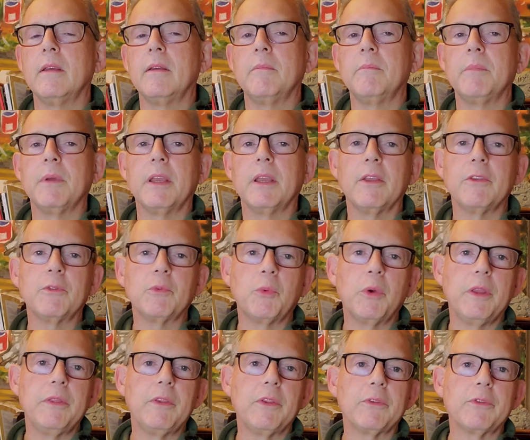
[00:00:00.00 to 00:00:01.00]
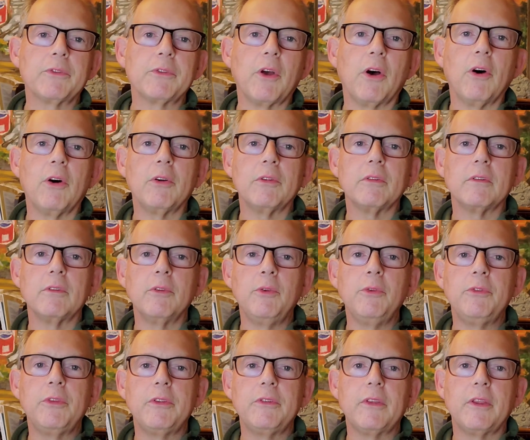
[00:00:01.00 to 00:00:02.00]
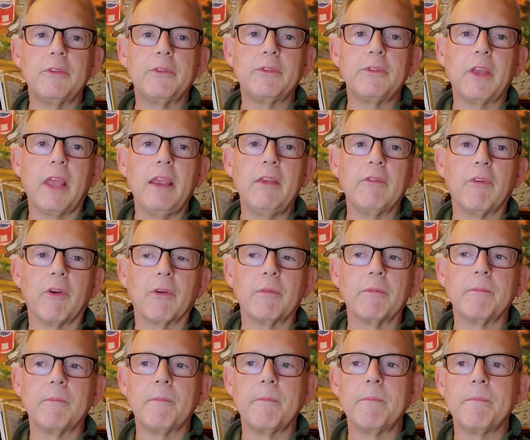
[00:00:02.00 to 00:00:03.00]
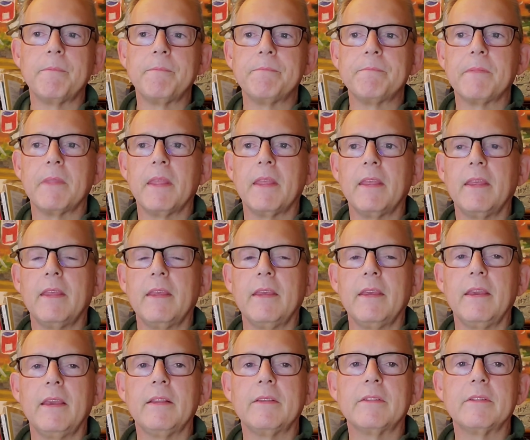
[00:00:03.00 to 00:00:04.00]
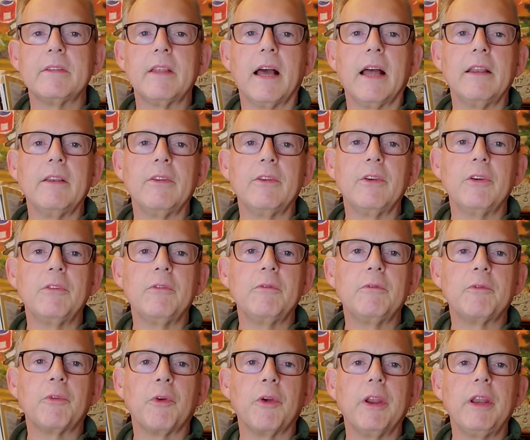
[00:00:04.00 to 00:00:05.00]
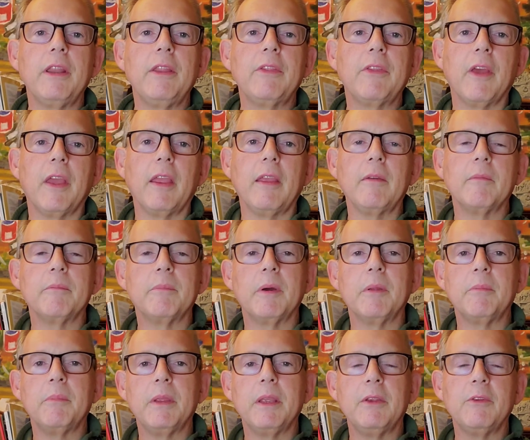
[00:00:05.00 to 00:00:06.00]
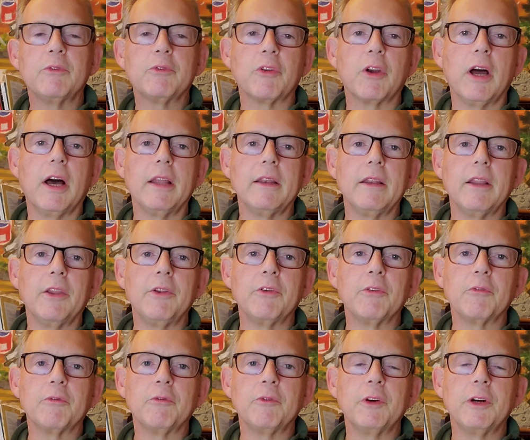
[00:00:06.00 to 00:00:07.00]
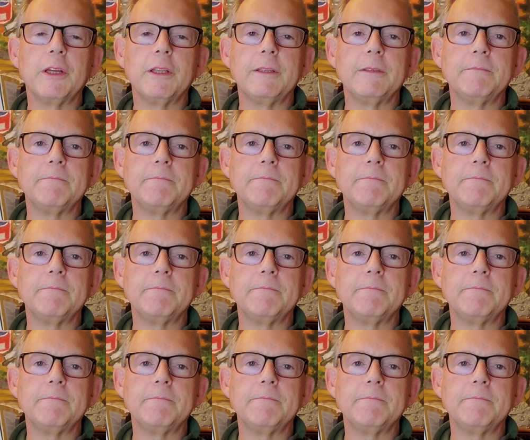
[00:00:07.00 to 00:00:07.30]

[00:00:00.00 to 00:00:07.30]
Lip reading: Because when the salt loses its savor, it's not good for anything but being trodden underfoot.